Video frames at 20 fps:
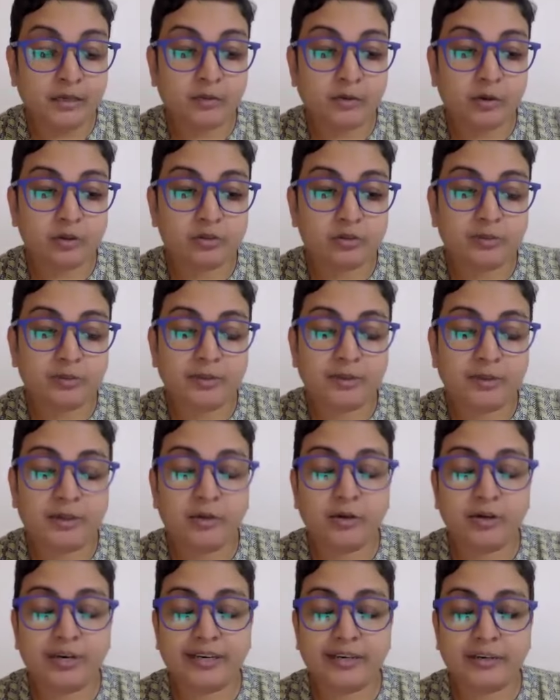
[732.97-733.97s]
also maybe a
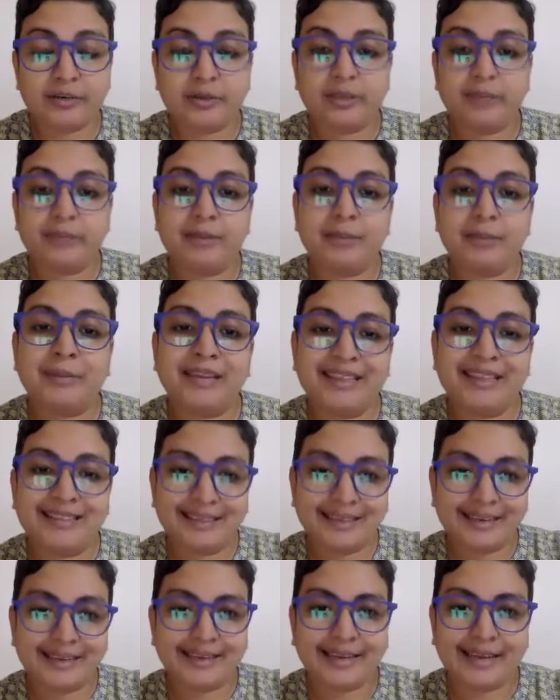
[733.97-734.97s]
good idea to keep them in
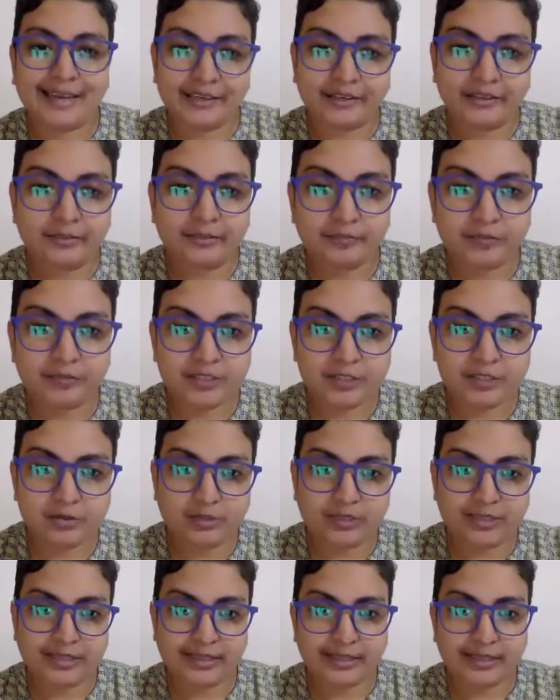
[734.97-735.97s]
their carrier just
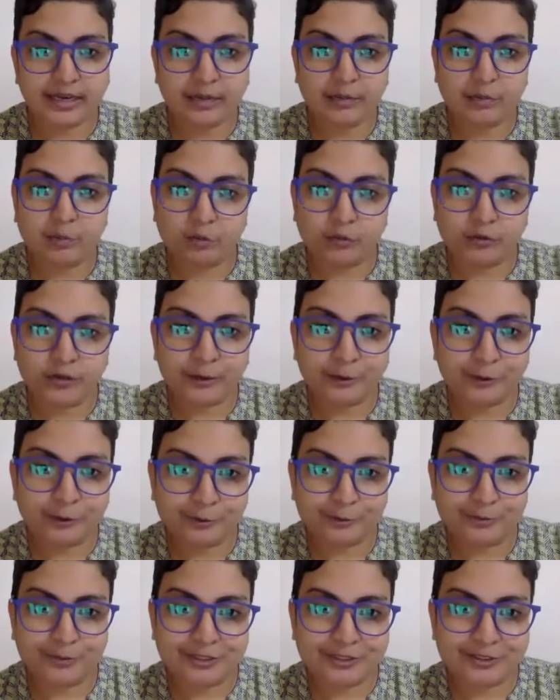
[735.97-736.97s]
so that they can't move around
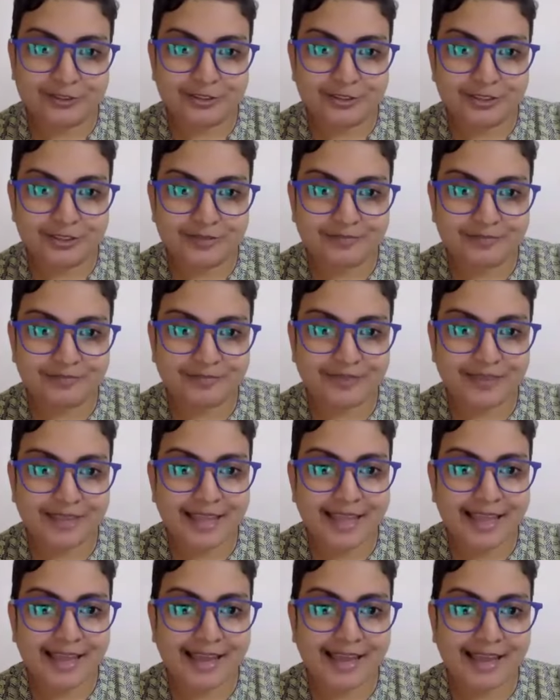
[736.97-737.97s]
too much,
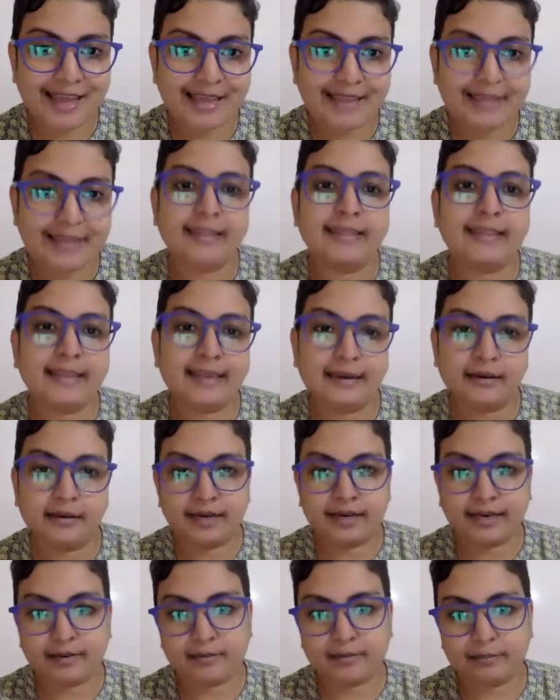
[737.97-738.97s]
and then
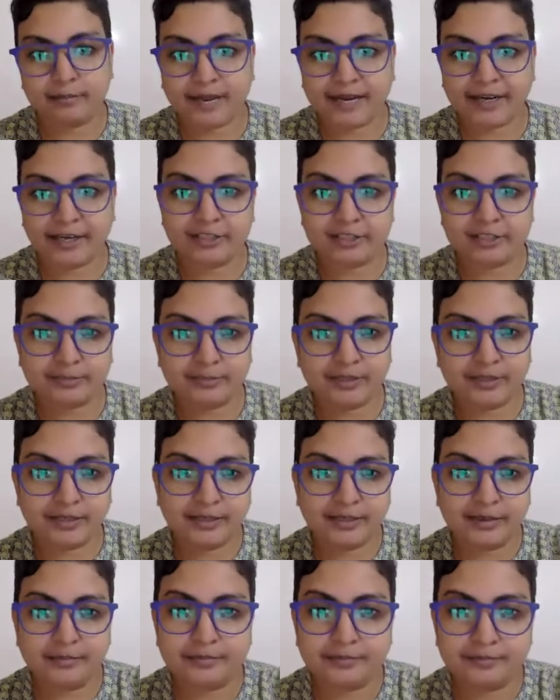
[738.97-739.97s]
like bandage up the tail.